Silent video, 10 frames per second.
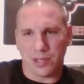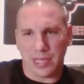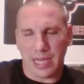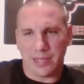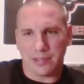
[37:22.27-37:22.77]
the
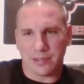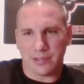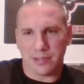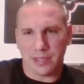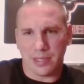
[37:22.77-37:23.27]
guys
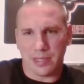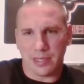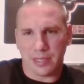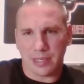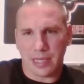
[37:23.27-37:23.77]

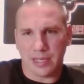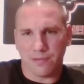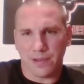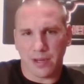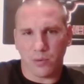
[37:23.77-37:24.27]
kind
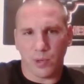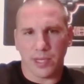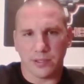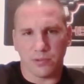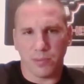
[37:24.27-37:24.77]
of found a
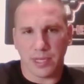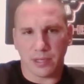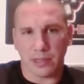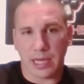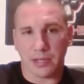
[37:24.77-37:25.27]
way to make
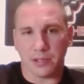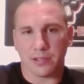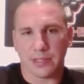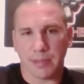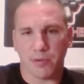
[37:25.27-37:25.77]
a lot of good
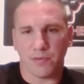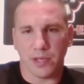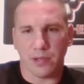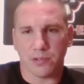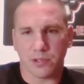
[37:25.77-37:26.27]
sniper
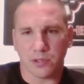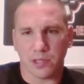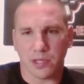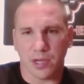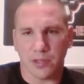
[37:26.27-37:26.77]
videos
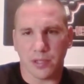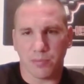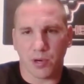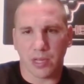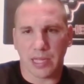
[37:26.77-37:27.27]
early on
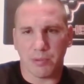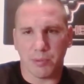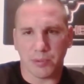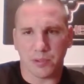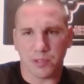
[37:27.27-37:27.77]
that brought a lot of
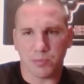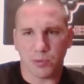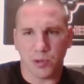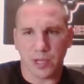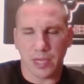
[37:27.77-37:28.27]
people to the
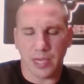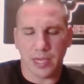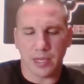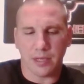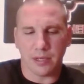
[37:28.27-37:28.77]
sport
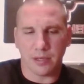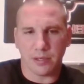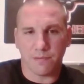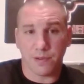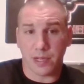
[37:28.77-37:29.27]
and
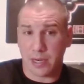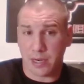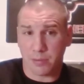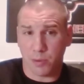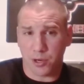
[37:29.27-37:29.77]
figured out
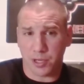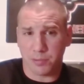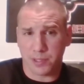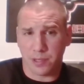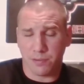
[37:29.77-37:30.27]
how to market
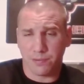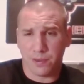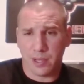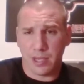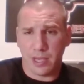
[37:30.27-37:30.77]
himself
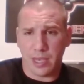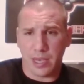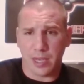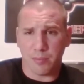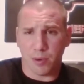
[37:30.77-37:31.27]

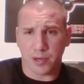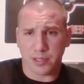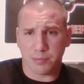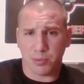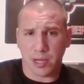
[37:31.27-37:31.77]
and market
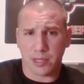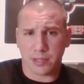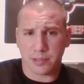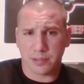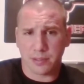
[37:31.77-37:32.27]
some
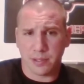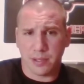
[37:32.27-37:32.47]
products.